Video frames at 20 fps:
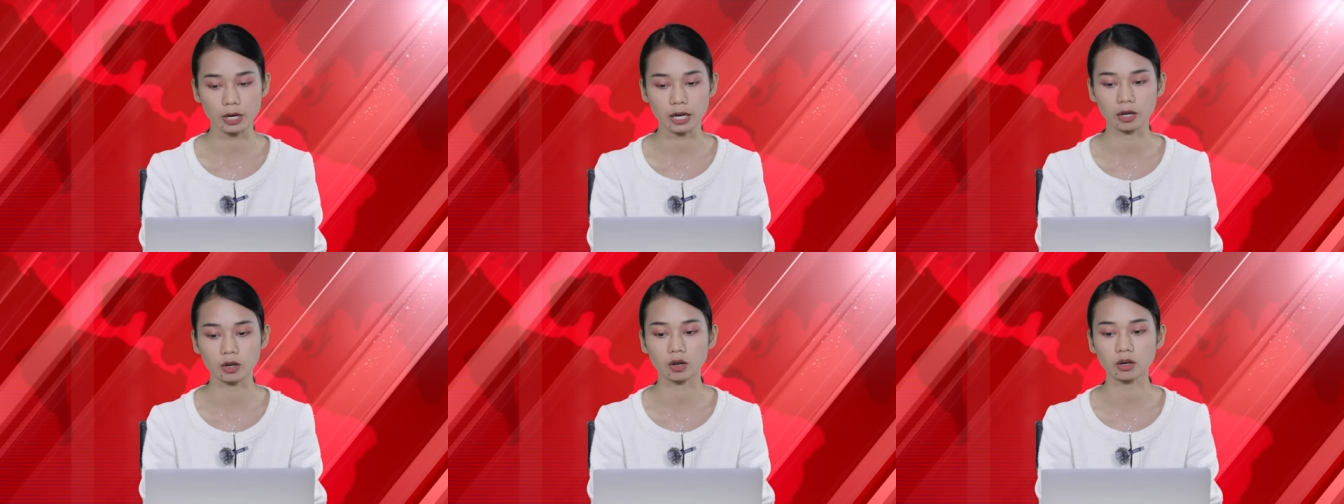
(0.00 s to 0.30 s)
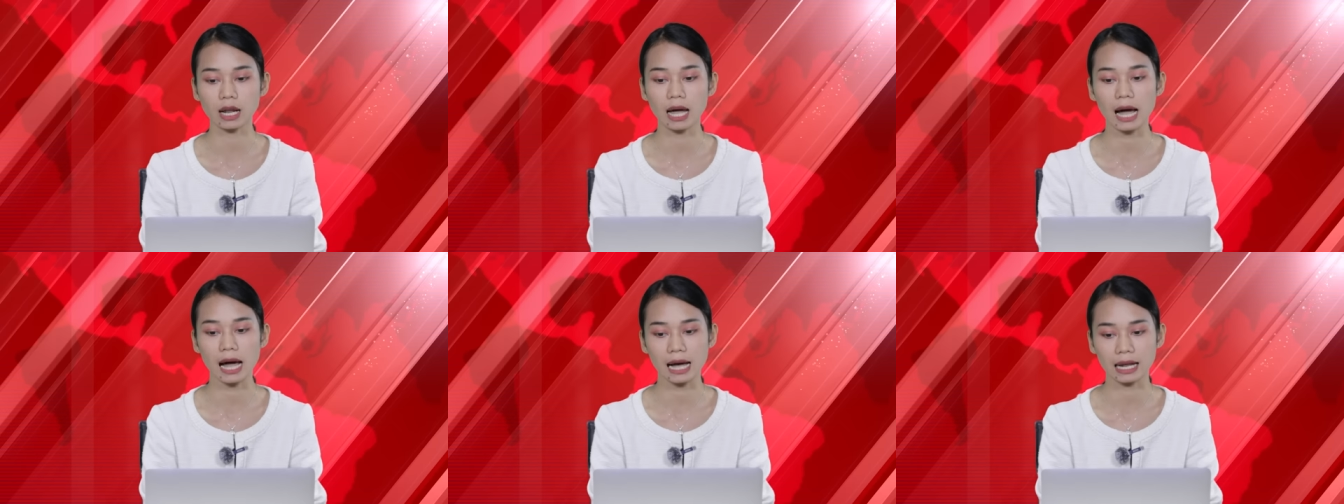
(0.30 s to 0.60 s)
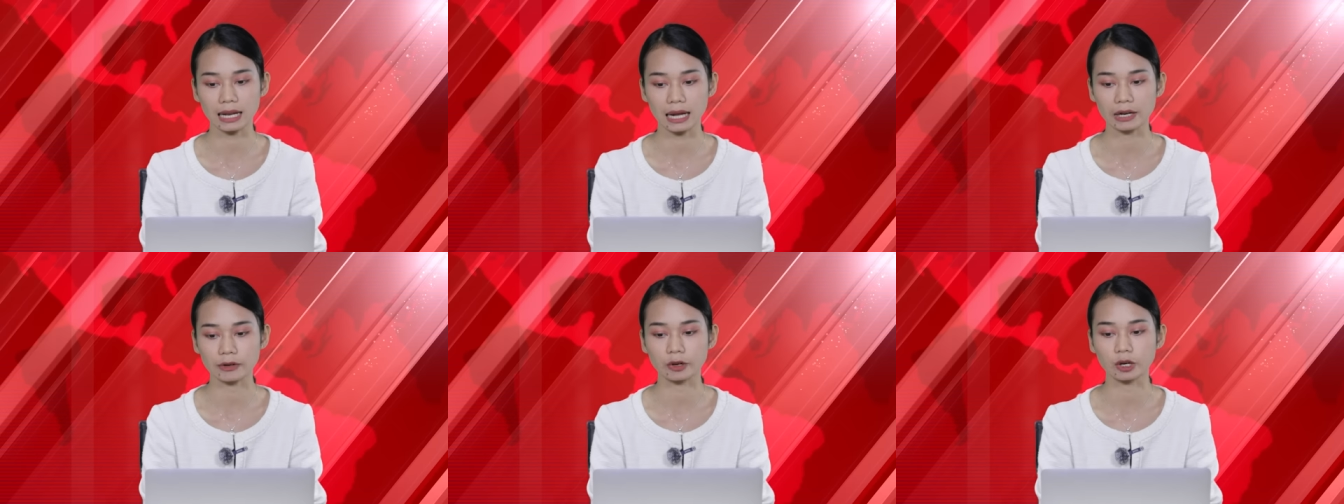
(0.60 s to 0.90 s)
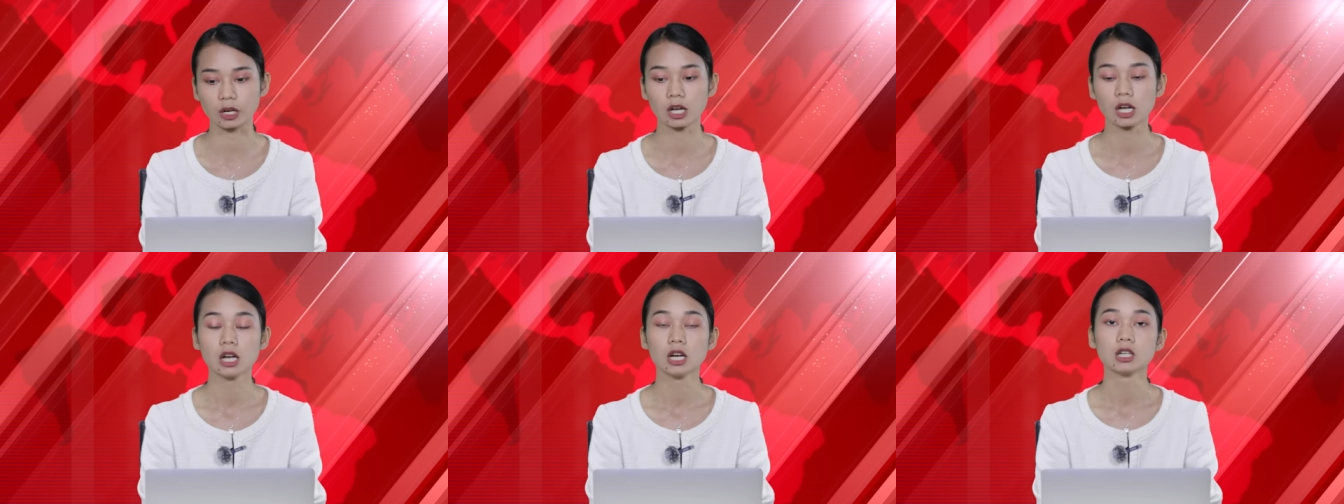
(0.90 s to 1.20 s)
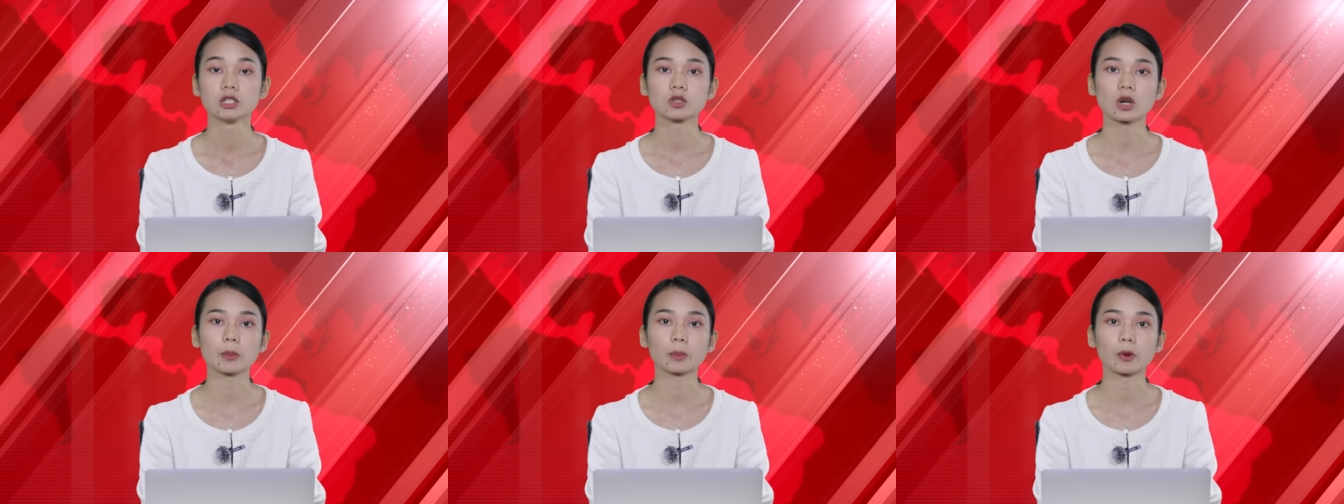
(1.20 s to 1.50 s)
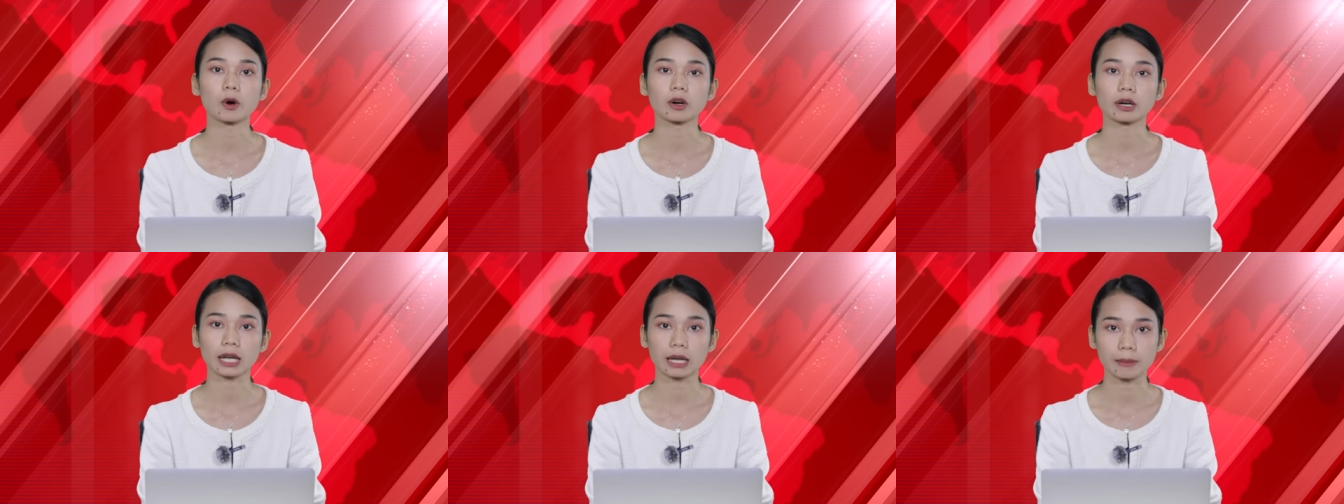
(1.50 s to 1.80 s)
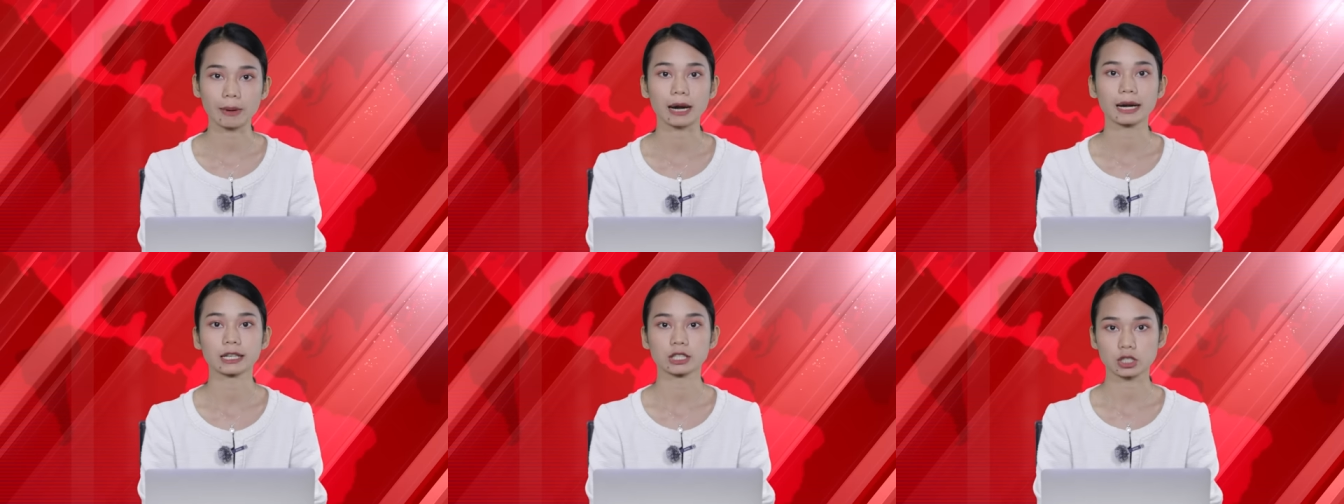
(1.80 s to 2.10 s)
Urecola Halari, Tobo
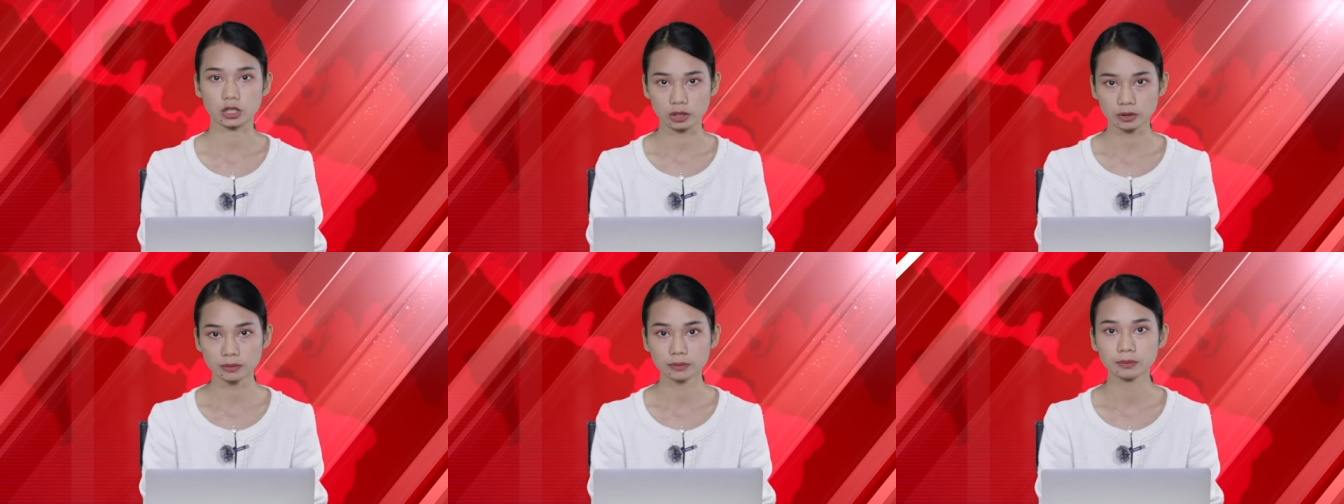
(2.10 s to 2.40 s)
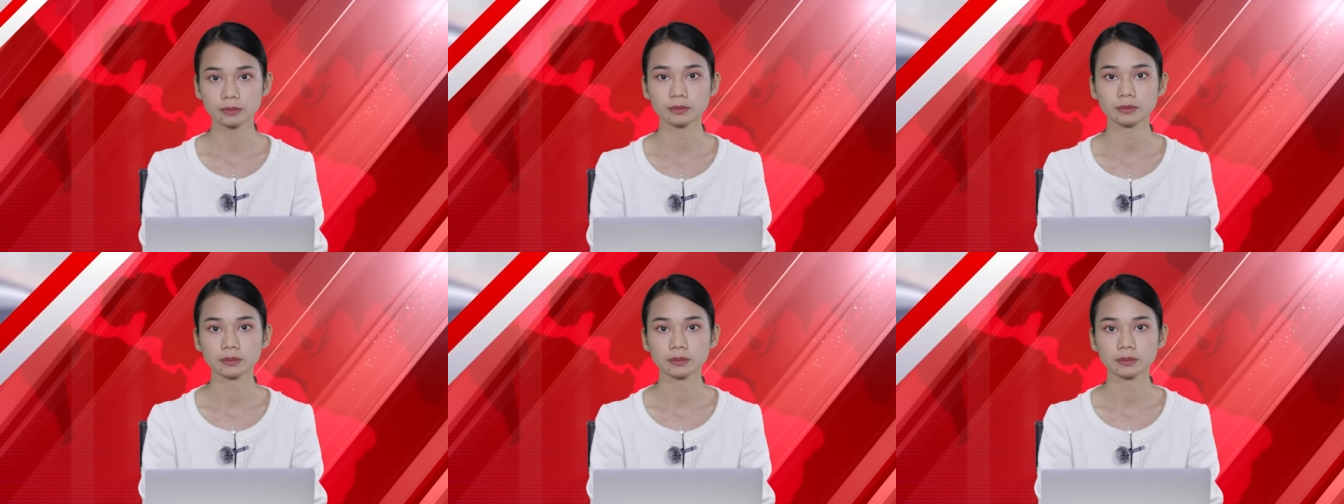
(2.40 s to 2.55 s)
Kevaration.